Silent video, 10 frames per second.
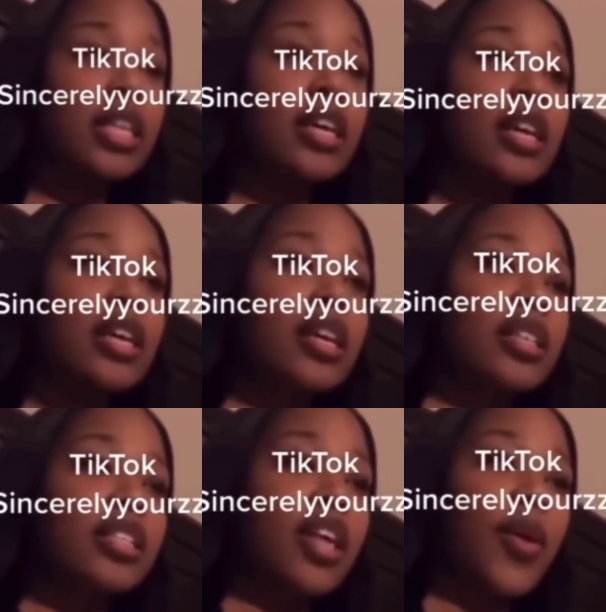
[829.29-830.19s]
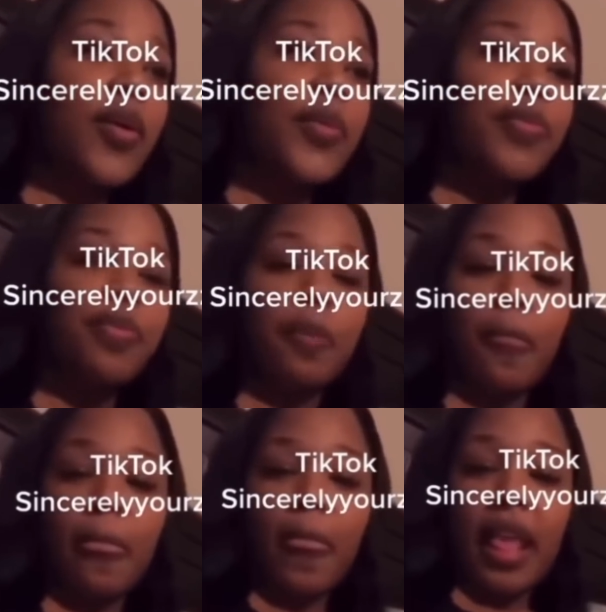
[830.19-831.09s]
So
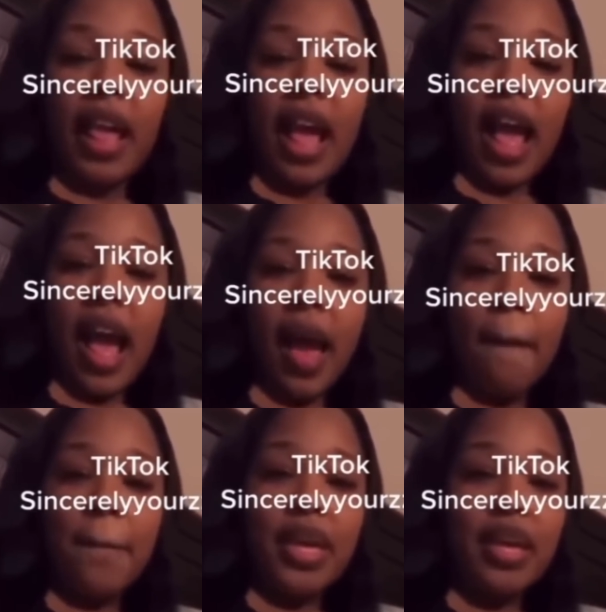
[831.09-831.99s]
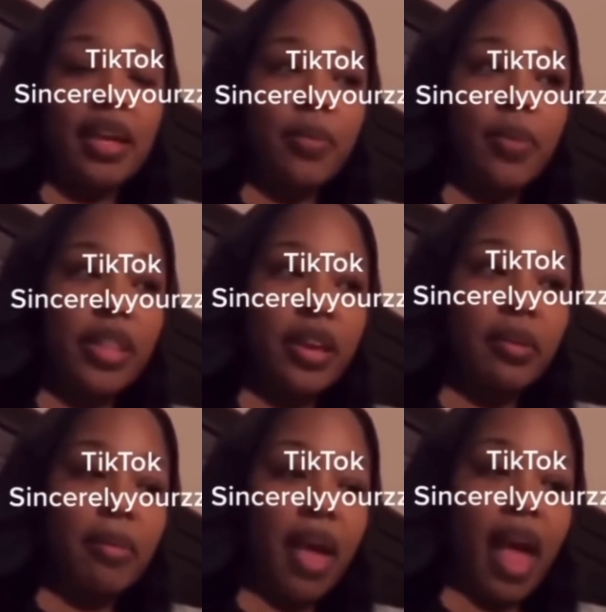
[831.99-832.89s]
I meet up with him
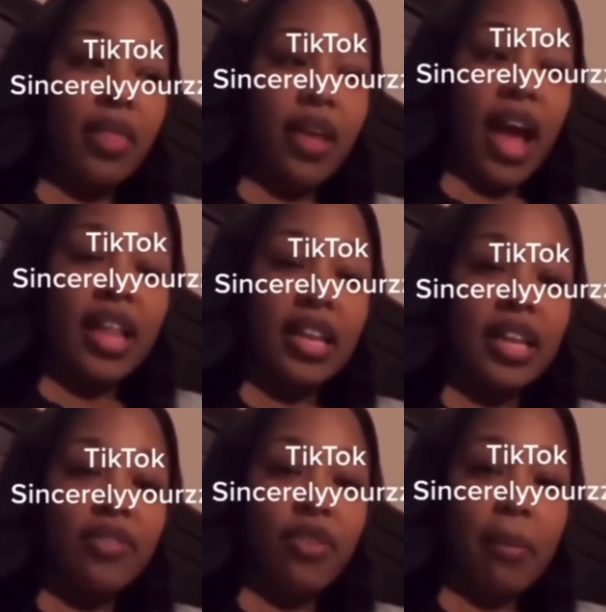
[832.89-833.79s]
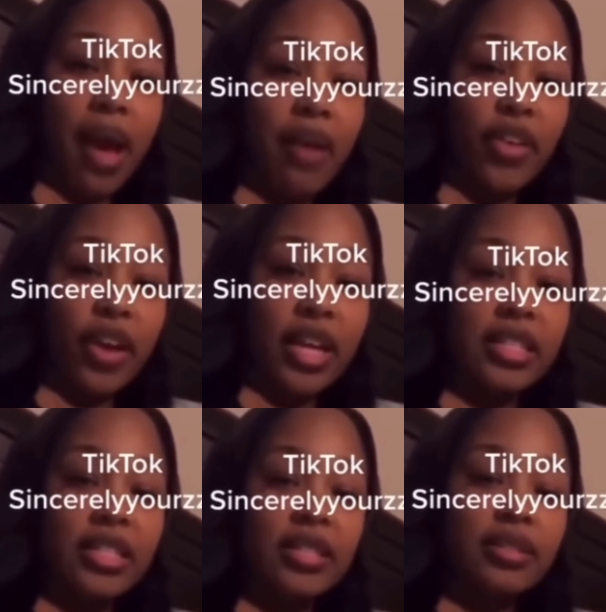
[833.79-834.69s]
after I leave from my friends.
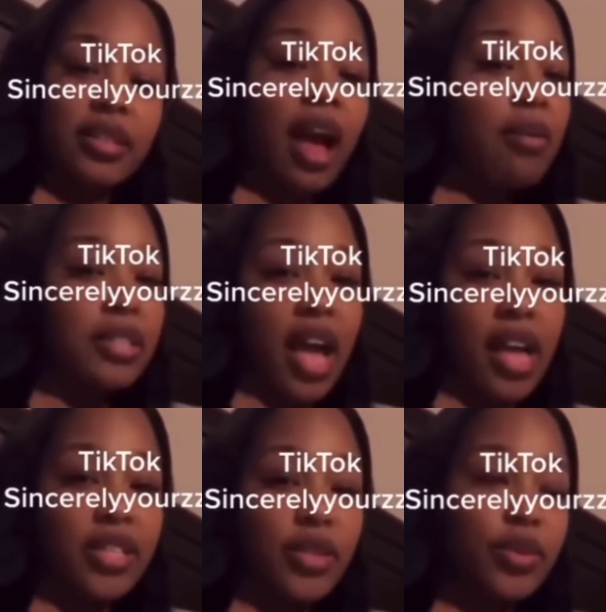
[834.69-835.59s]
I was in high school.